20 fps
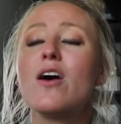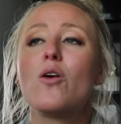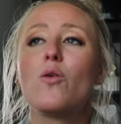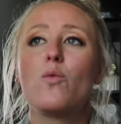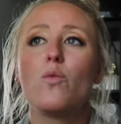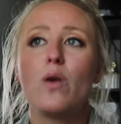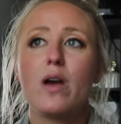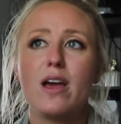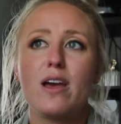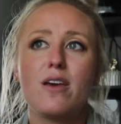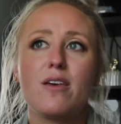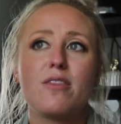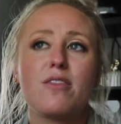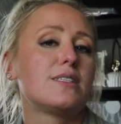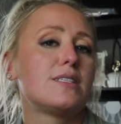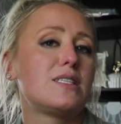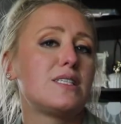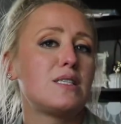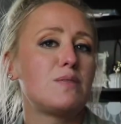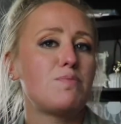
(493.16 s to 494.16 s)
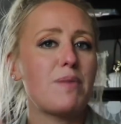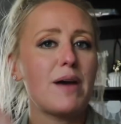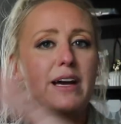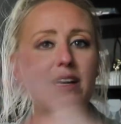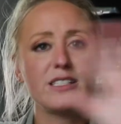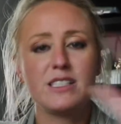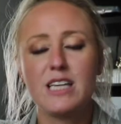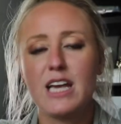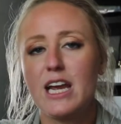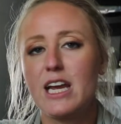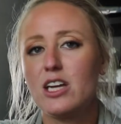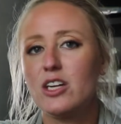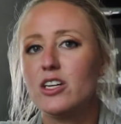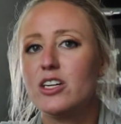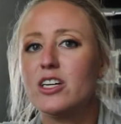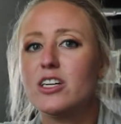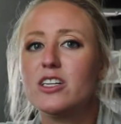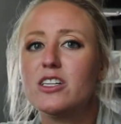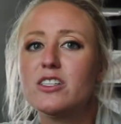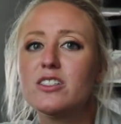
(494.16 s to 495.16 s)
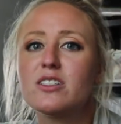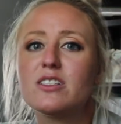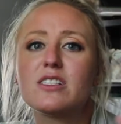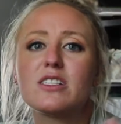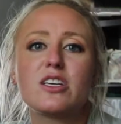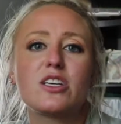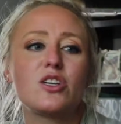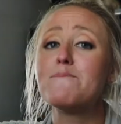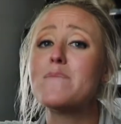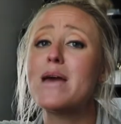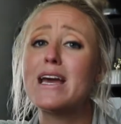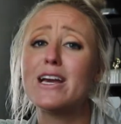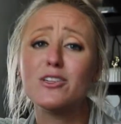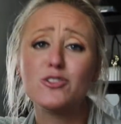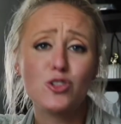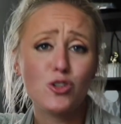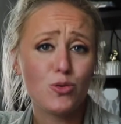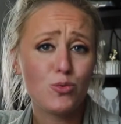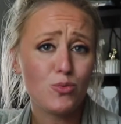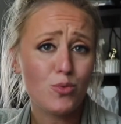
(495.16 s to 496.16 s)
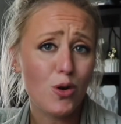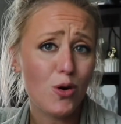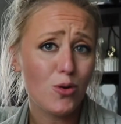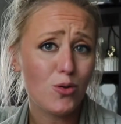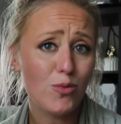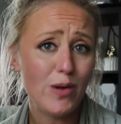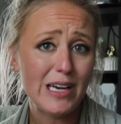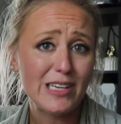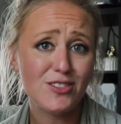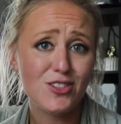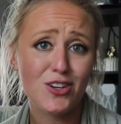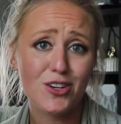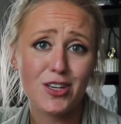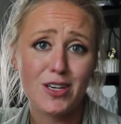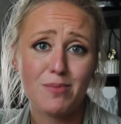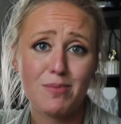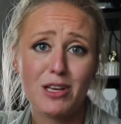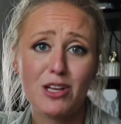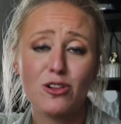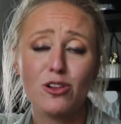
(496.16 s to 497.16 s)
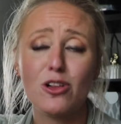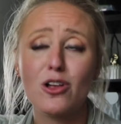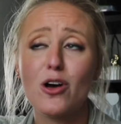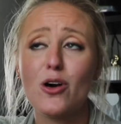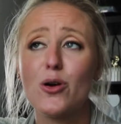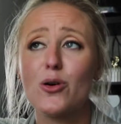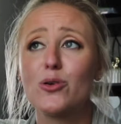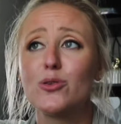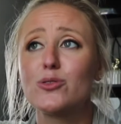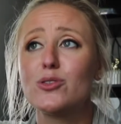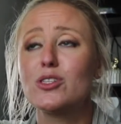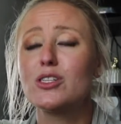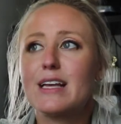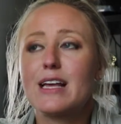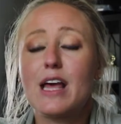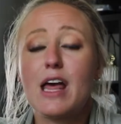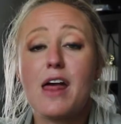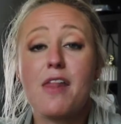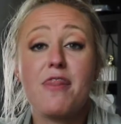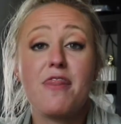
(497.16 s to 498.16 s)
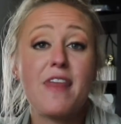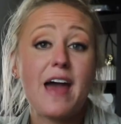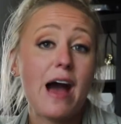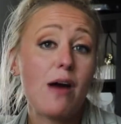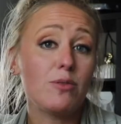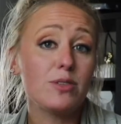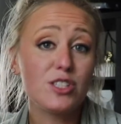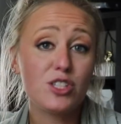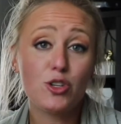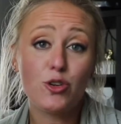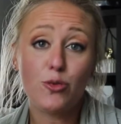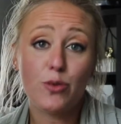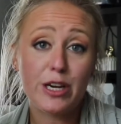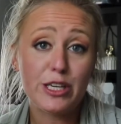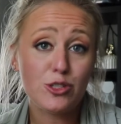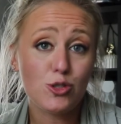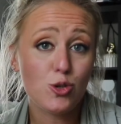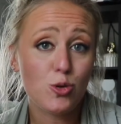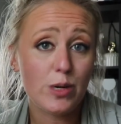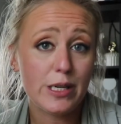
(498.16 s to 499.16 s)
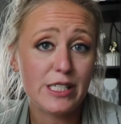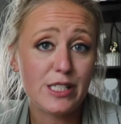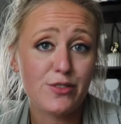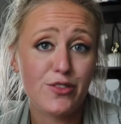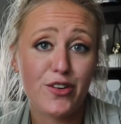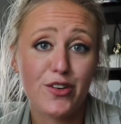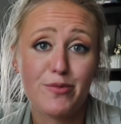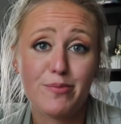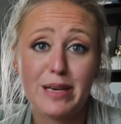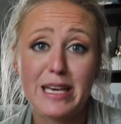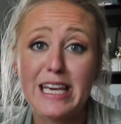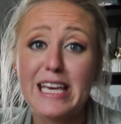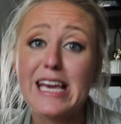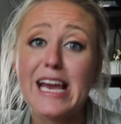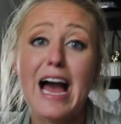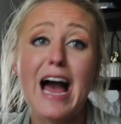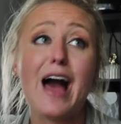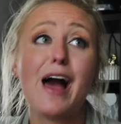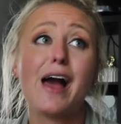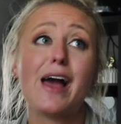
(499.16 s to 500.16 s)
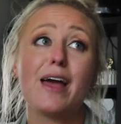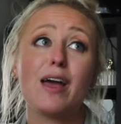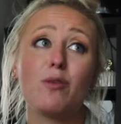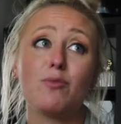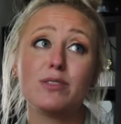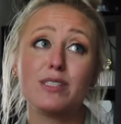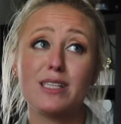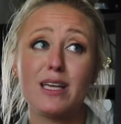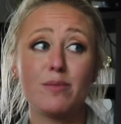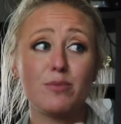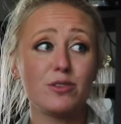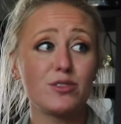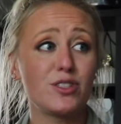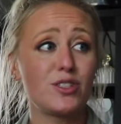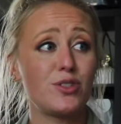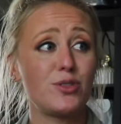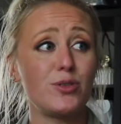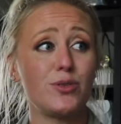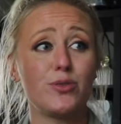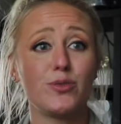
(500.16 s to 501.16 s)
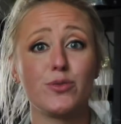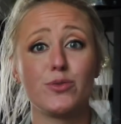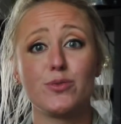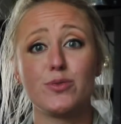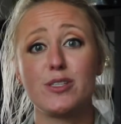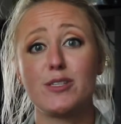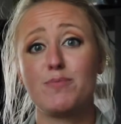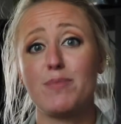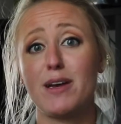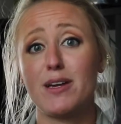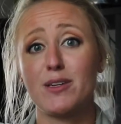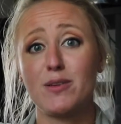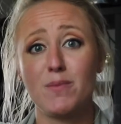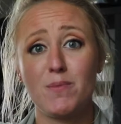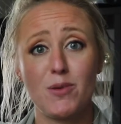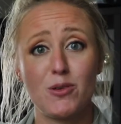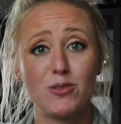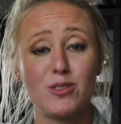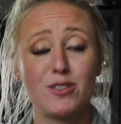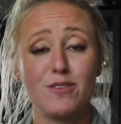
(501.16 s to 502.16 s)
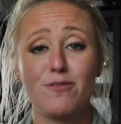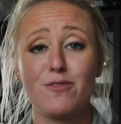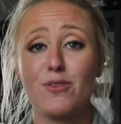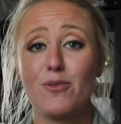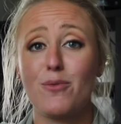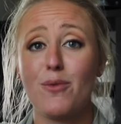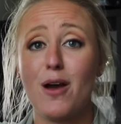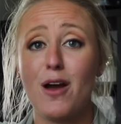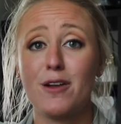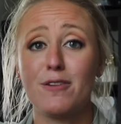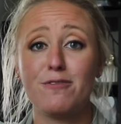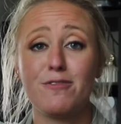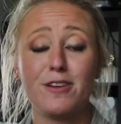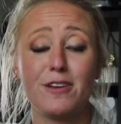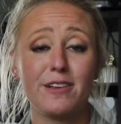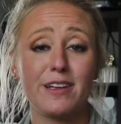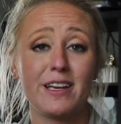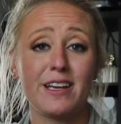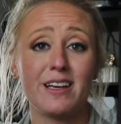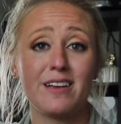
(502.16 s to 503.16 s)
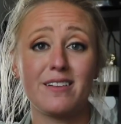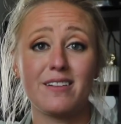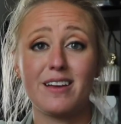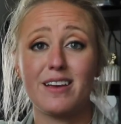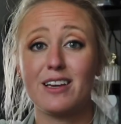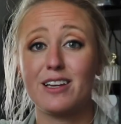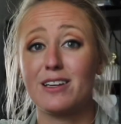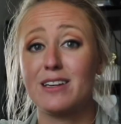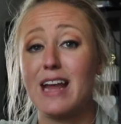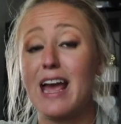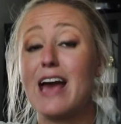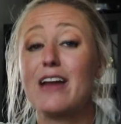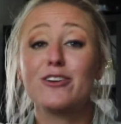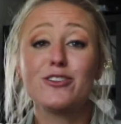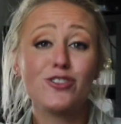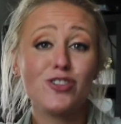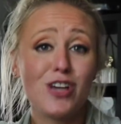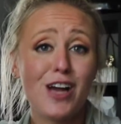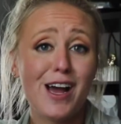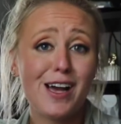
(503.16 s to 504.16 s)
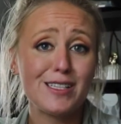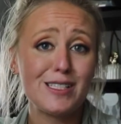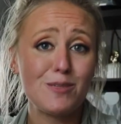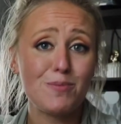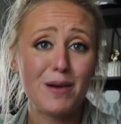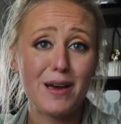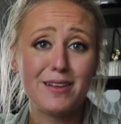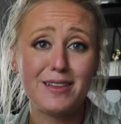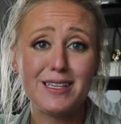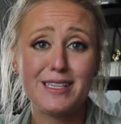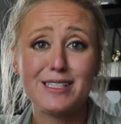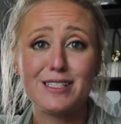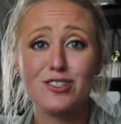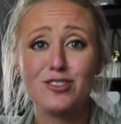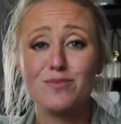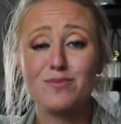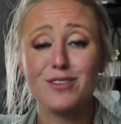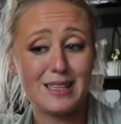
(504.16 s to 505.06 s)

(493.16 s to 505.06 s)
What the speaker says: with spectators. Major roadways are going to be closed. That was a great choice for me. I was able to spend most of the run feeling energized by these